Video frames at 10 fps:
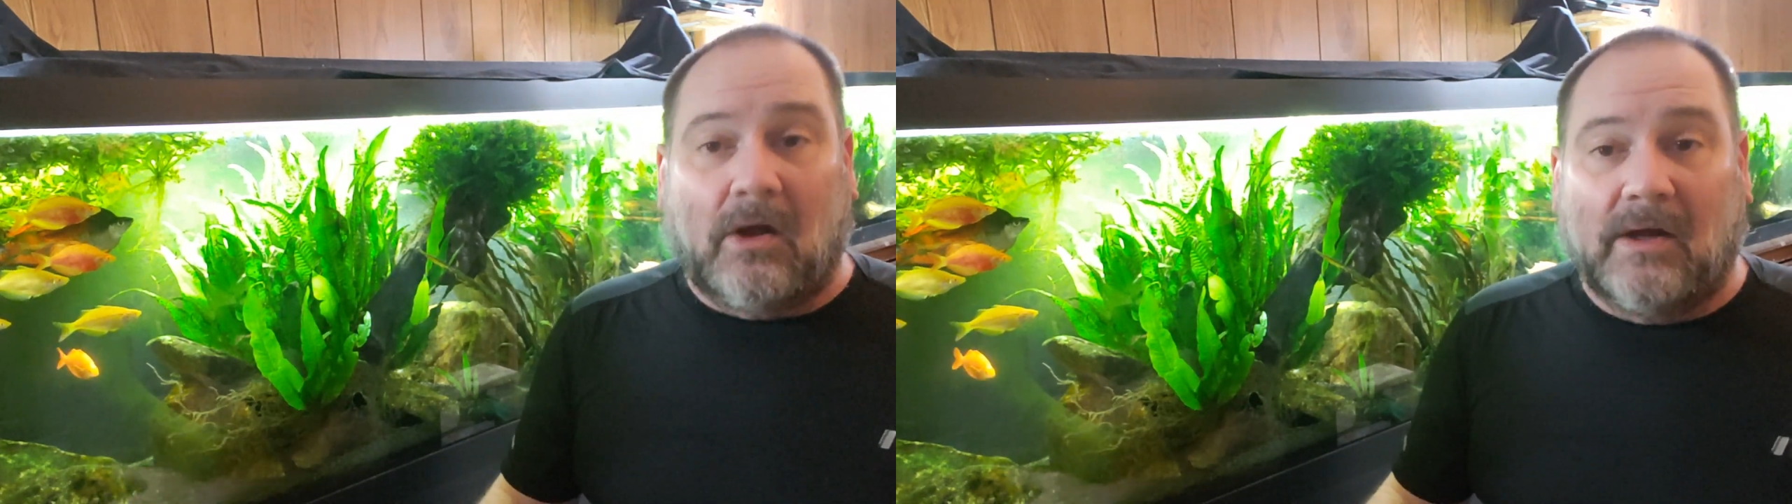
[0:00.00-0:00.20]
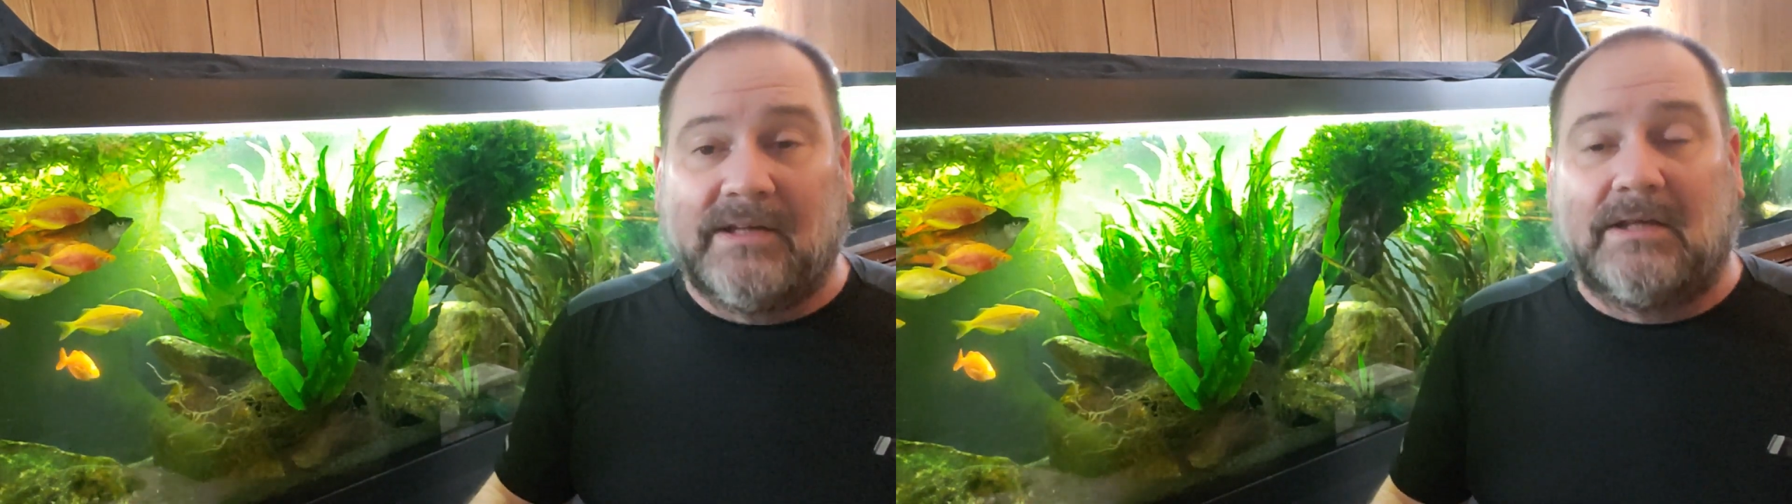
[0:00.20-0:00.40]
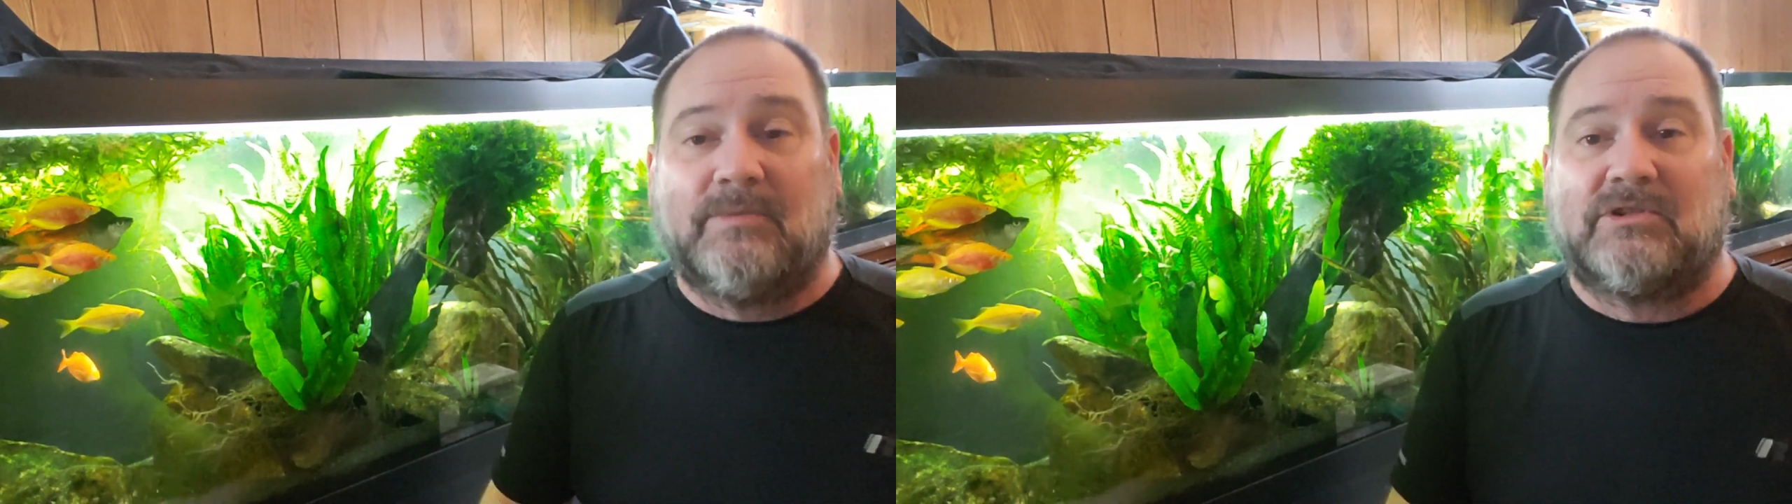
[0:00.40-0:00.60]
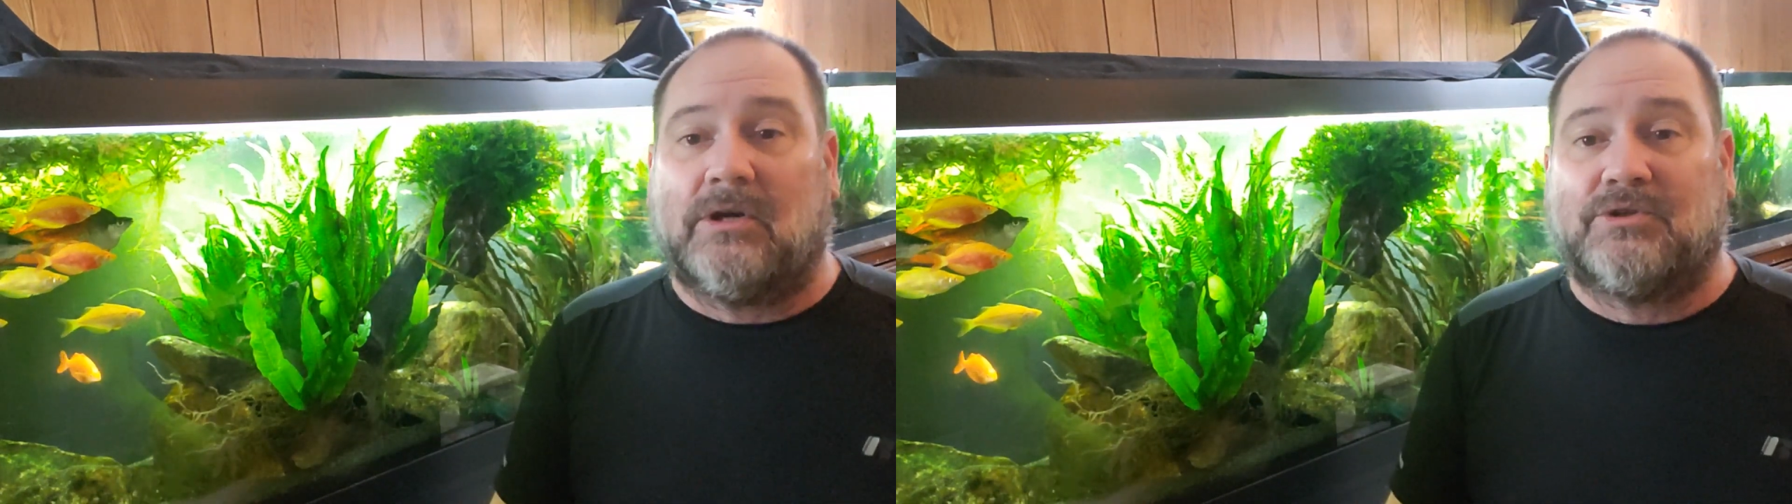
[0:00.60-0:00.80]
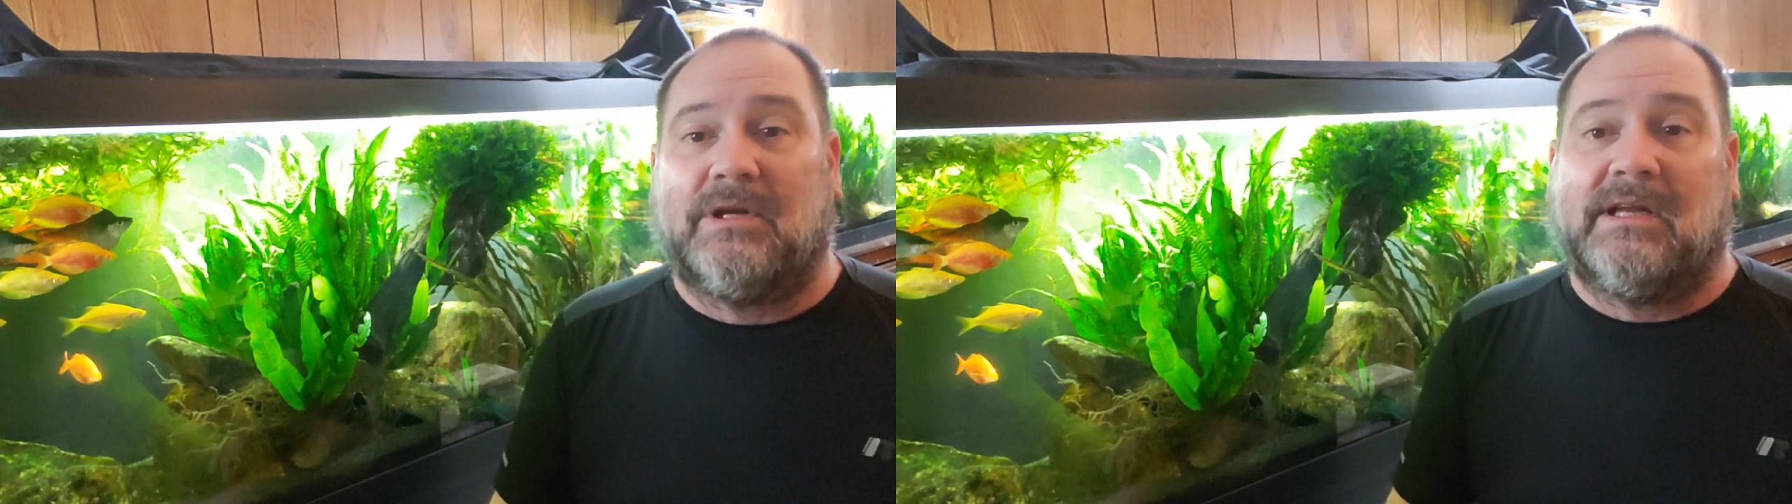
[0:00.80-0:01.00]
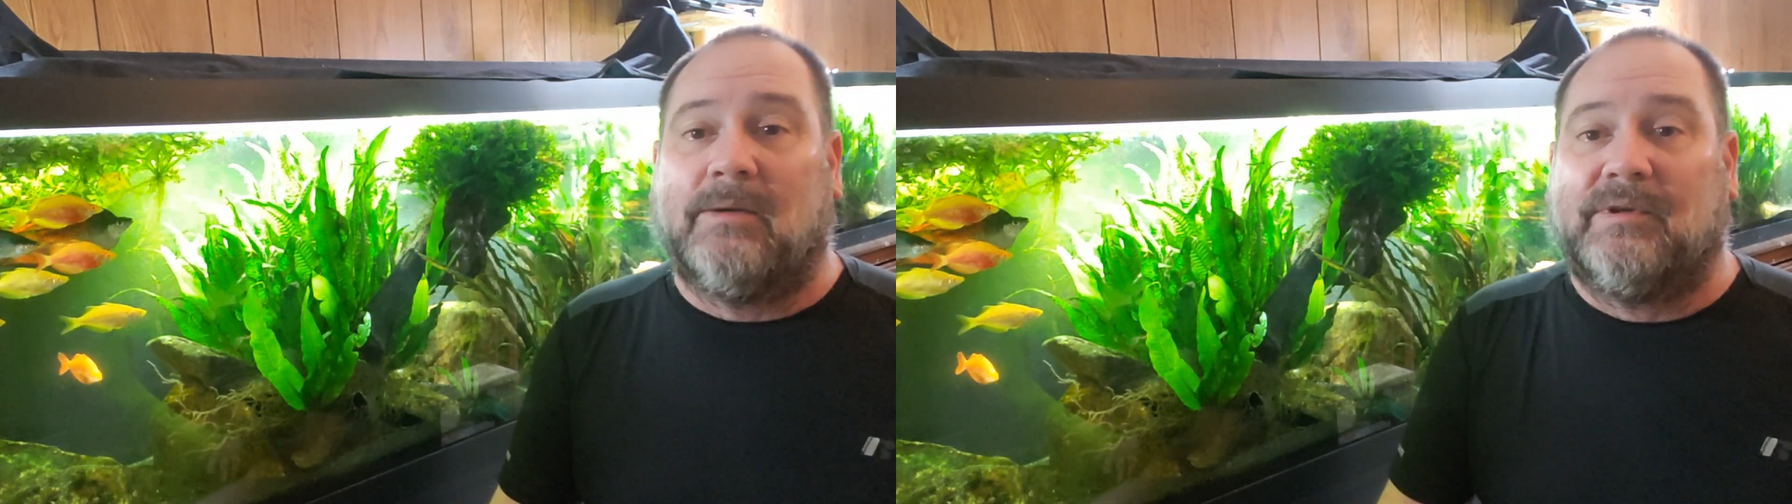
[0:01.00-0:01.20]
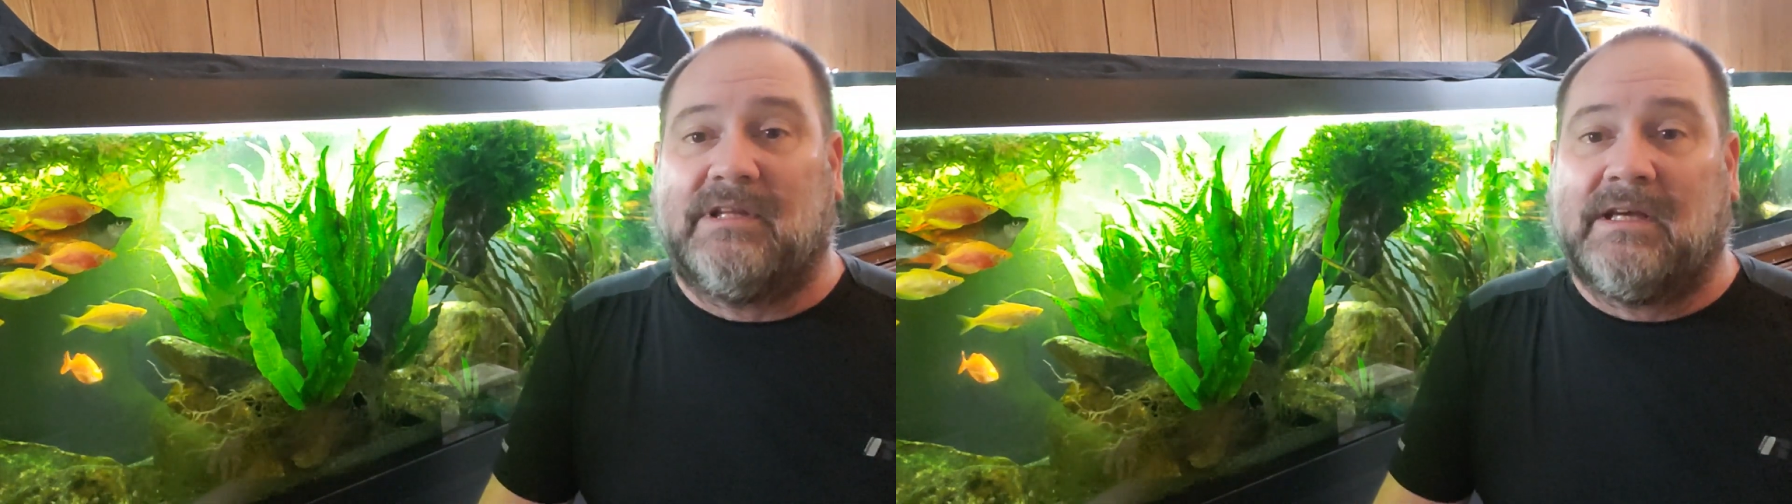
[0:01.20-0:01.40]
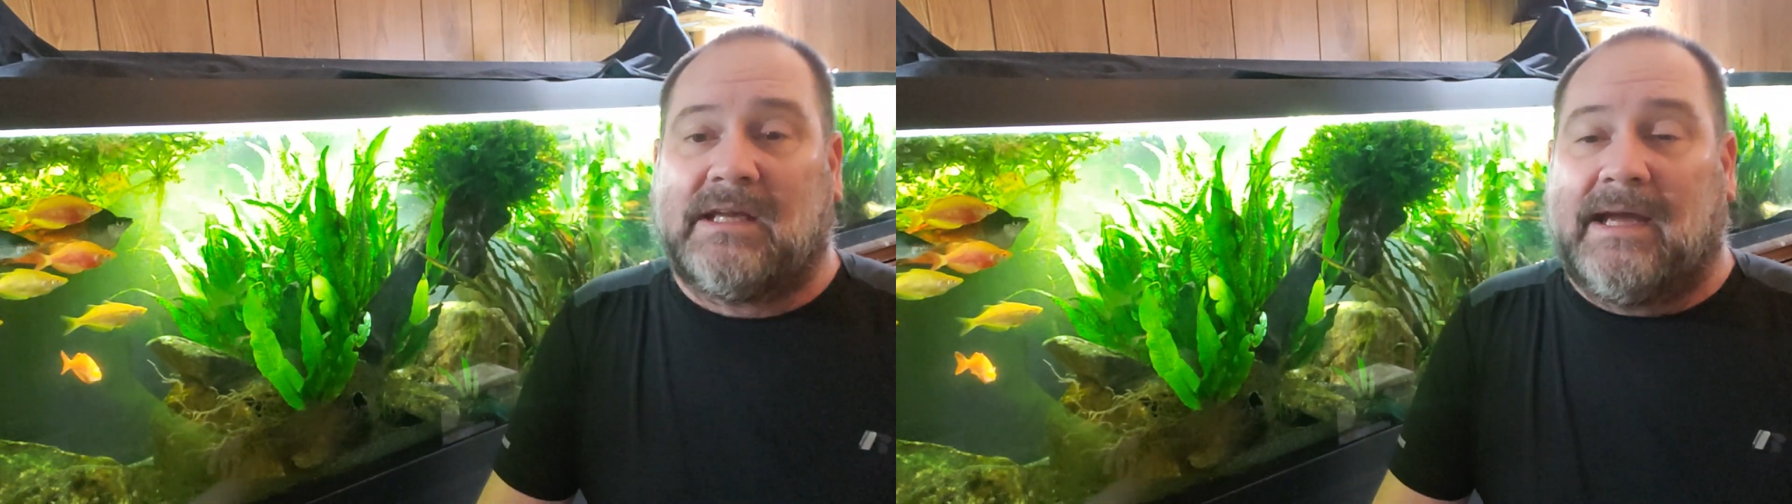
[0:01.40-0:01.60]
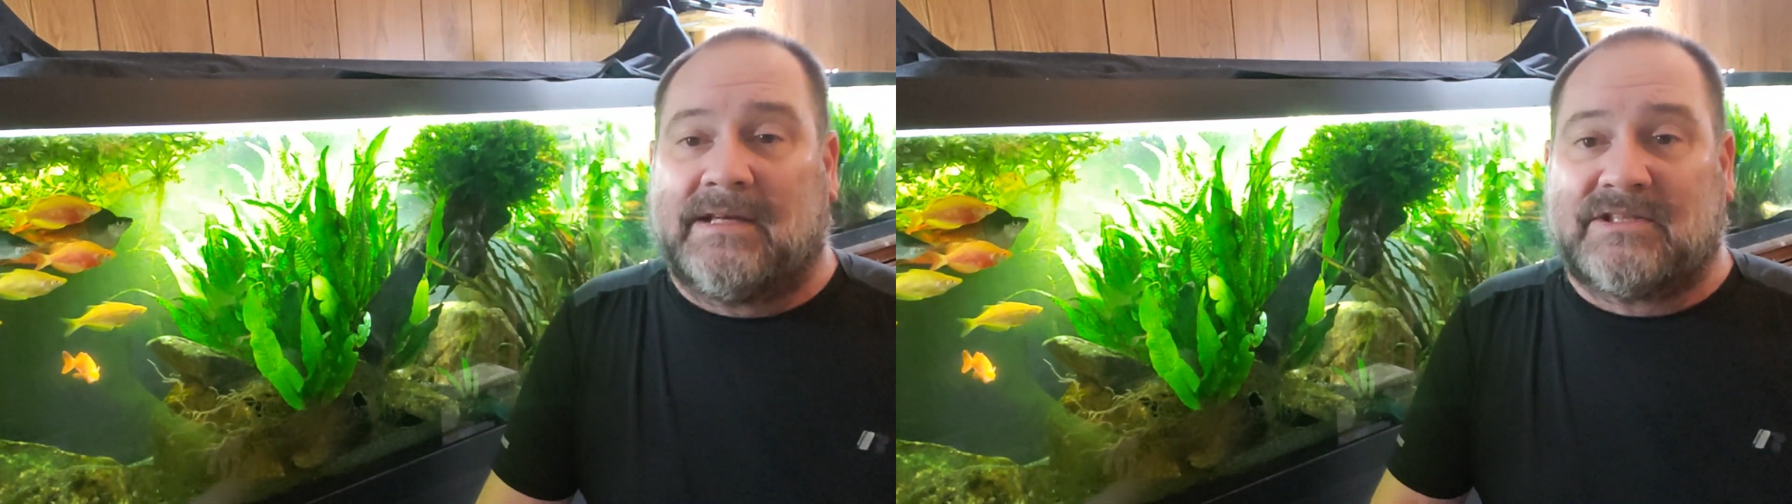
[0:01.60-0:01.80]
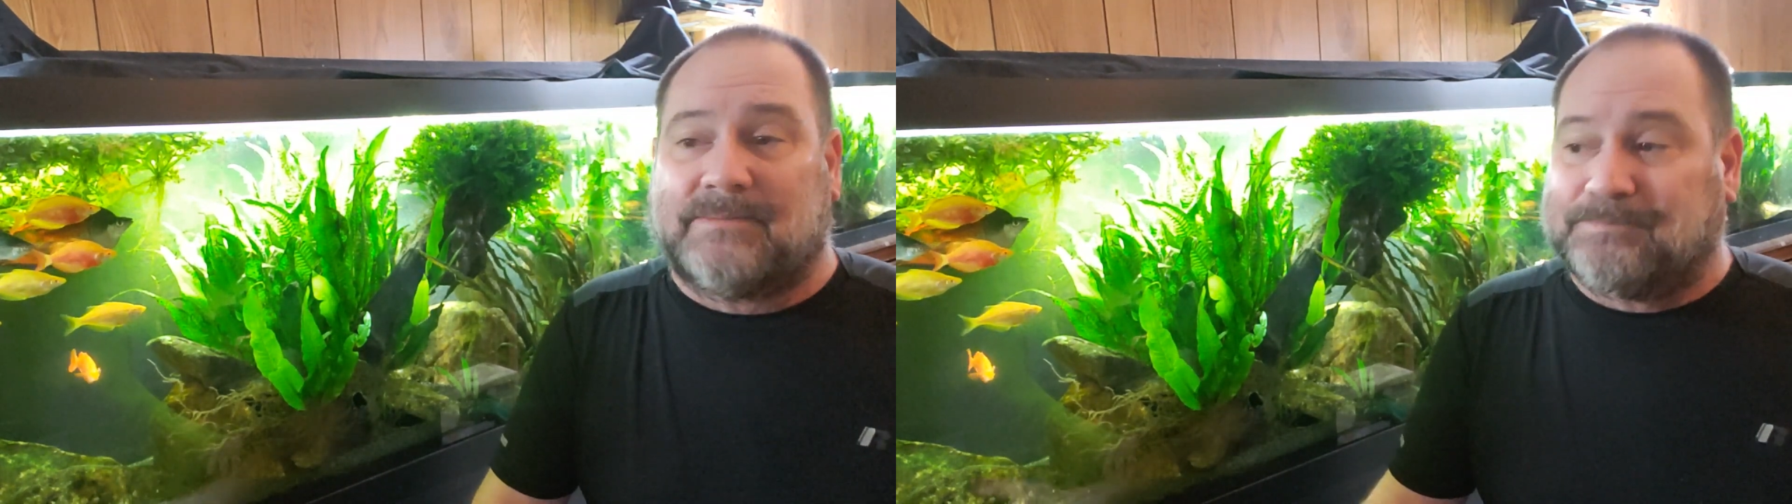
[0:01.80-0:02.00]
All I did was start treating it with ICX,